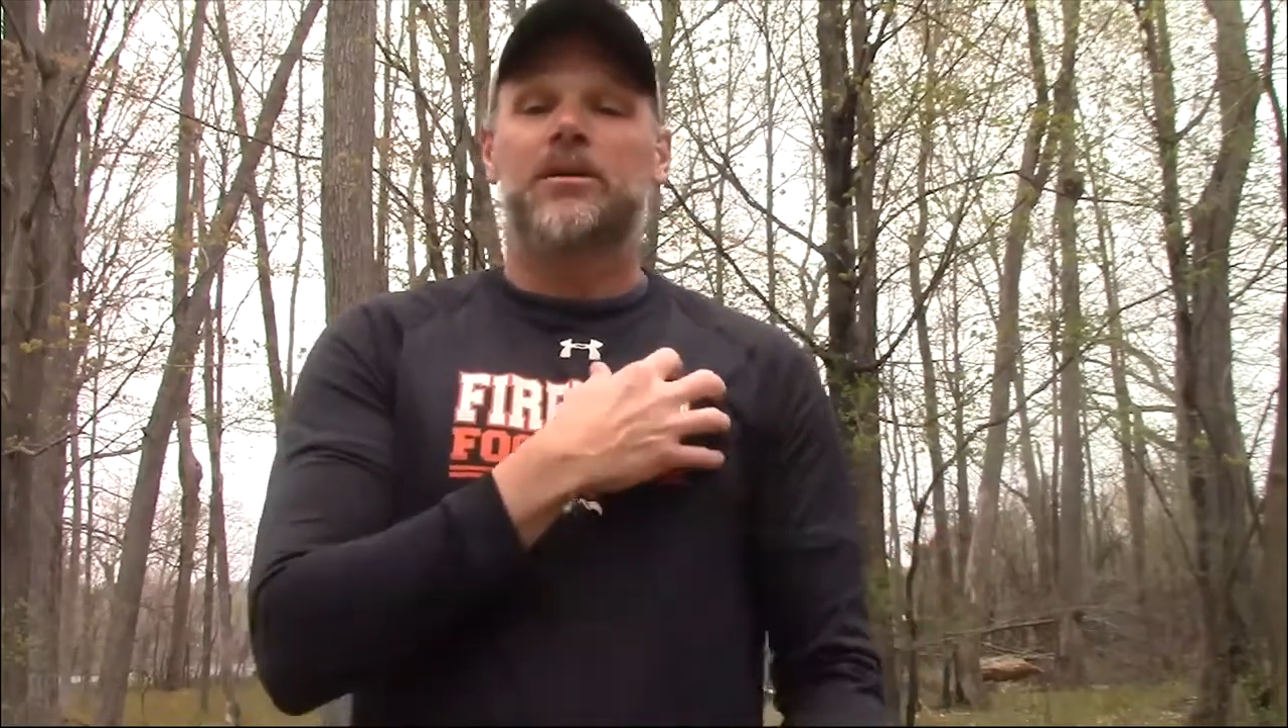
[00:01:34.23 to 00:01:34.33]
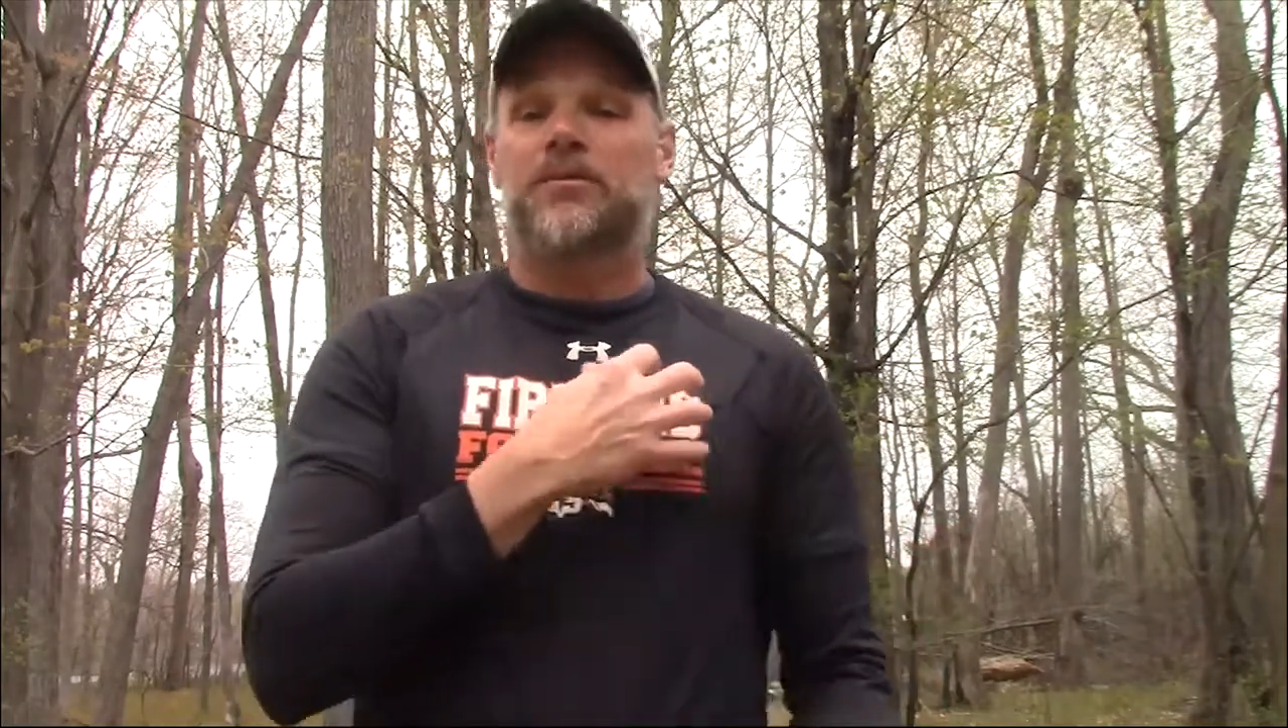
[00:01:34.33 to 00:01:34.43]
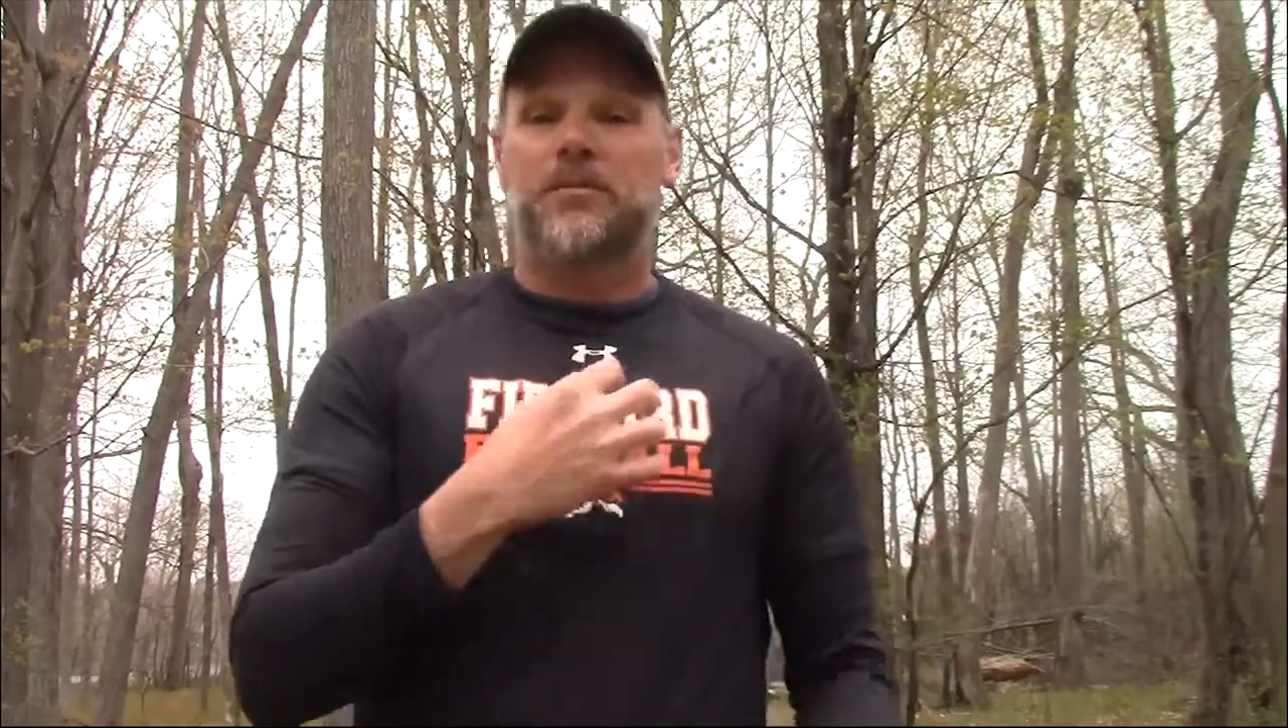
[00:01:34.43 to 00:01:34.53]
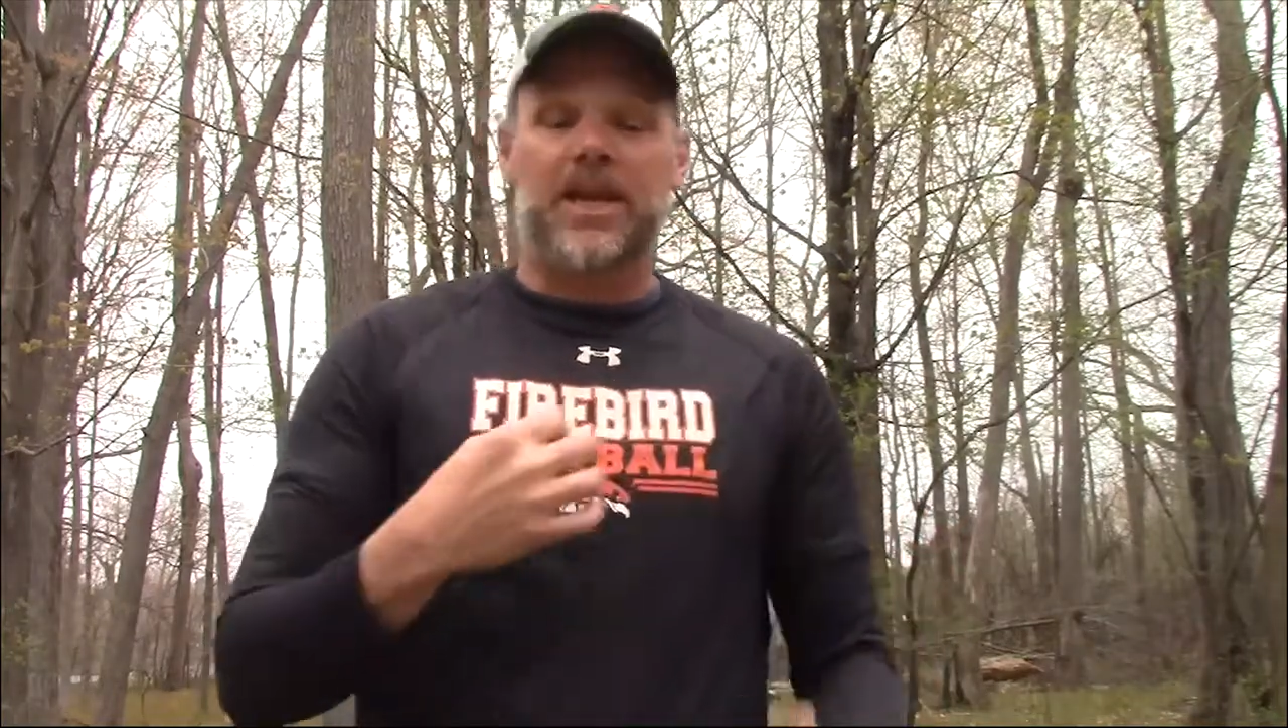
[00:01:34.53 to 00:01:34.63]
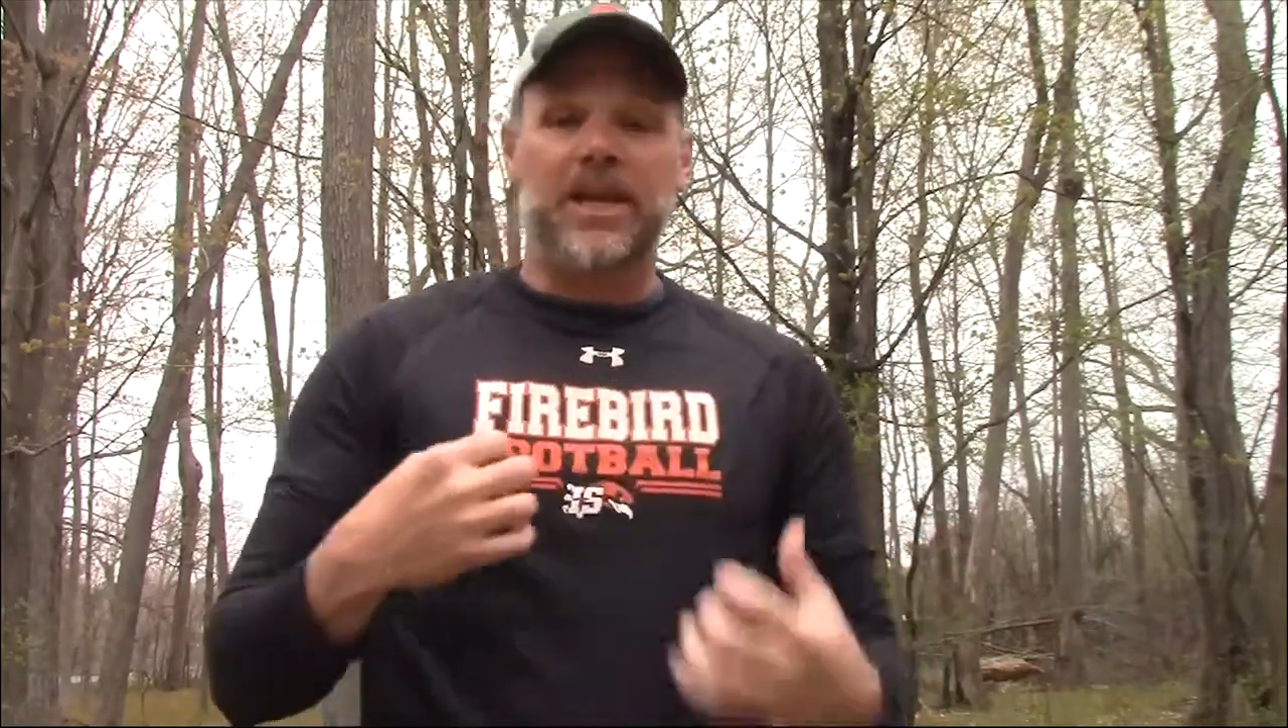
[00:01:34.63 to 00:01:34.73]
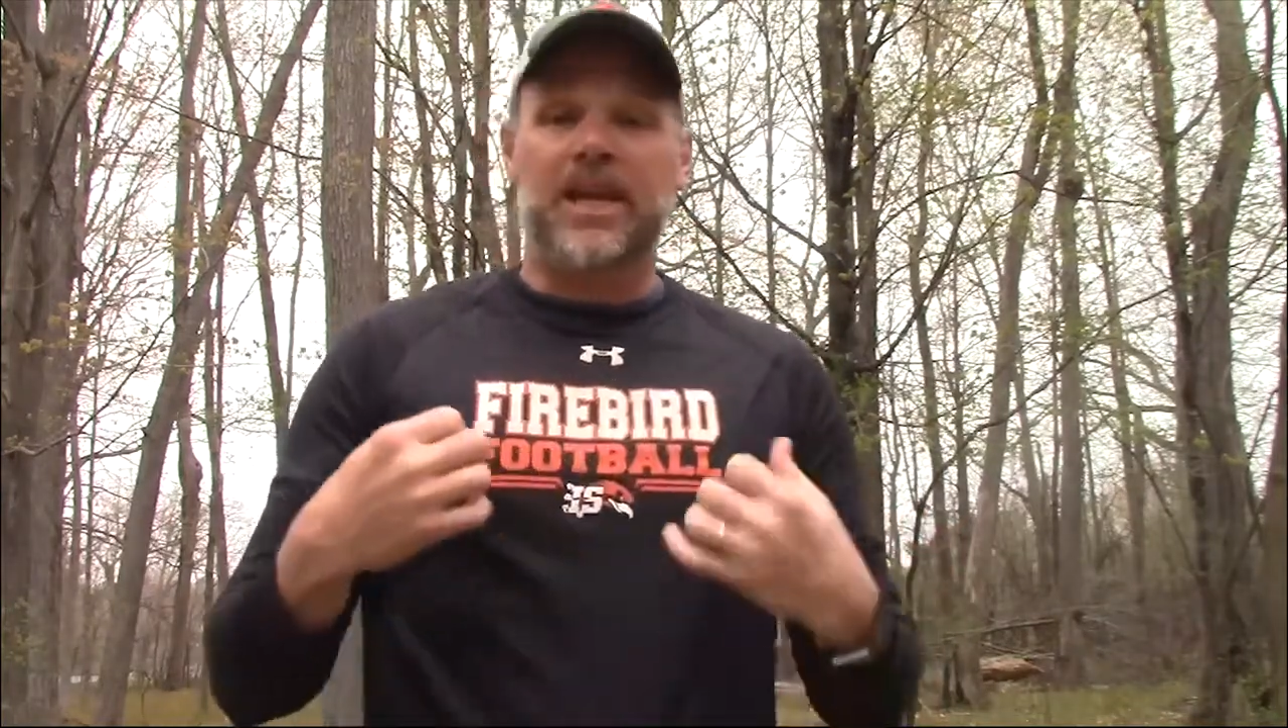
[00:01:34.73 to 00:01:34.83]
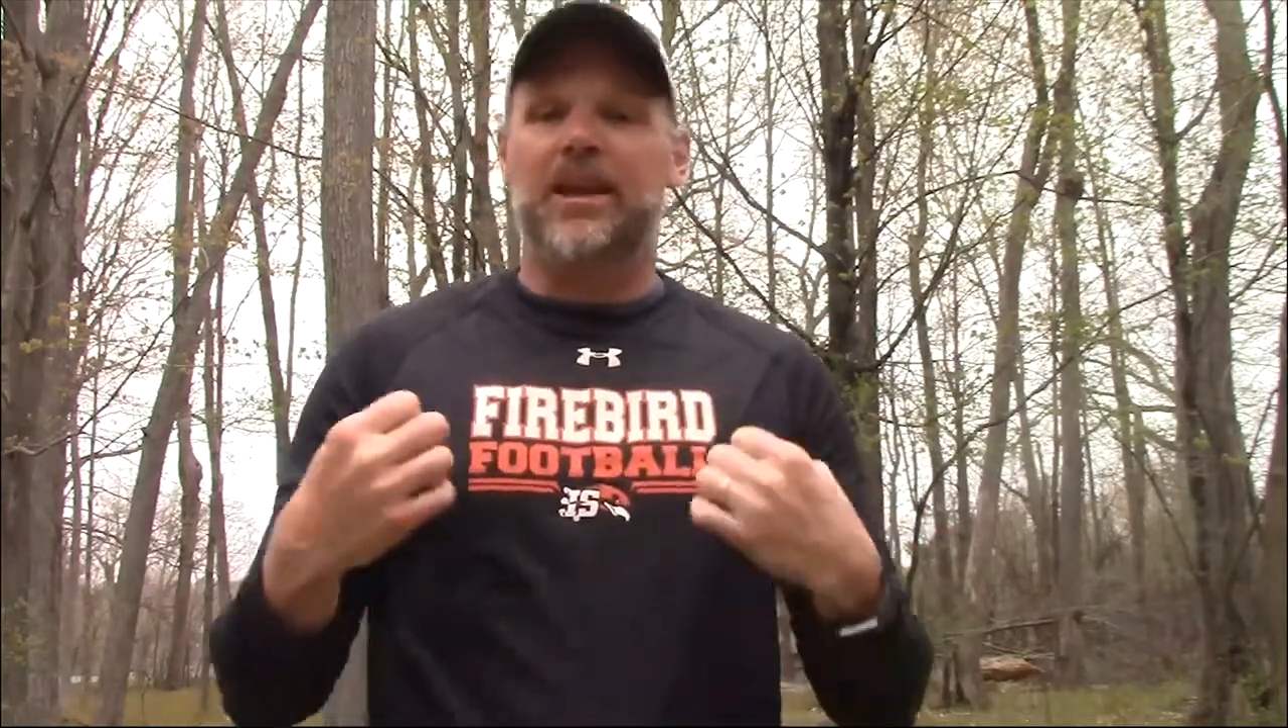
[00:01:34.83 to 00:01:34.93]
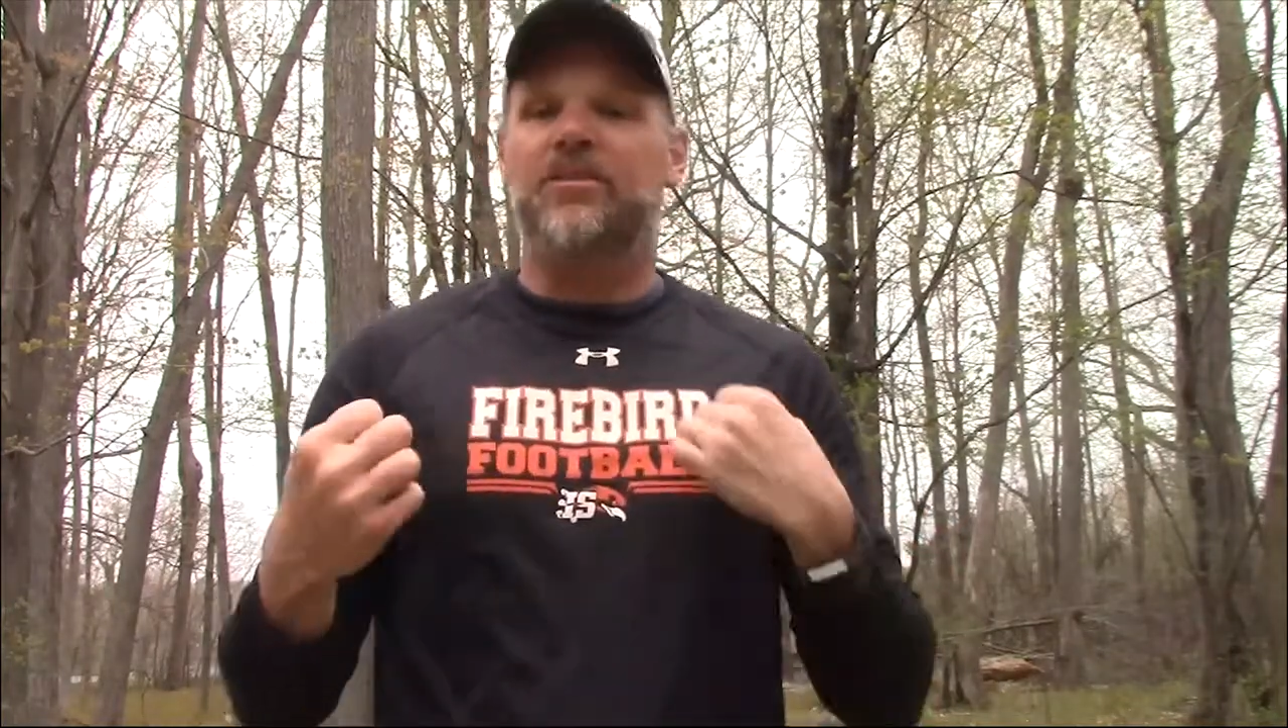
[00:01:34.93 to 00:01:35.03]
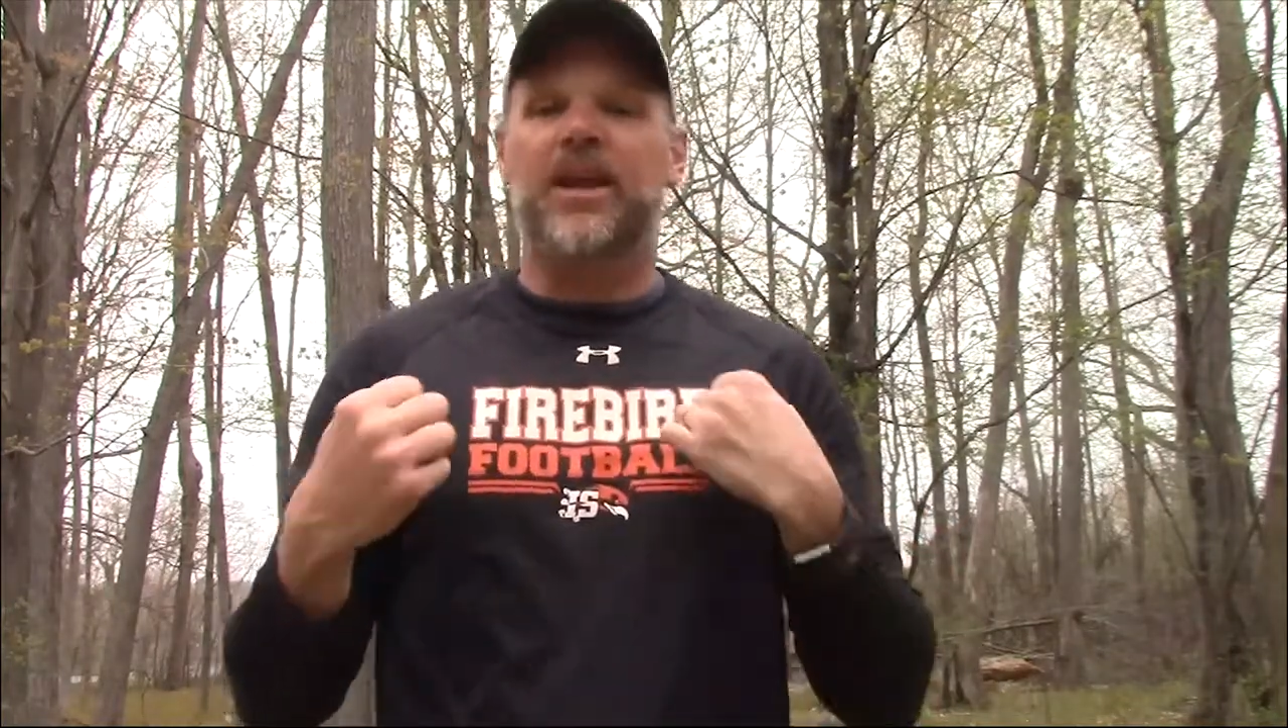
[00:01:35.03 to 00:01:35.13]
from getting his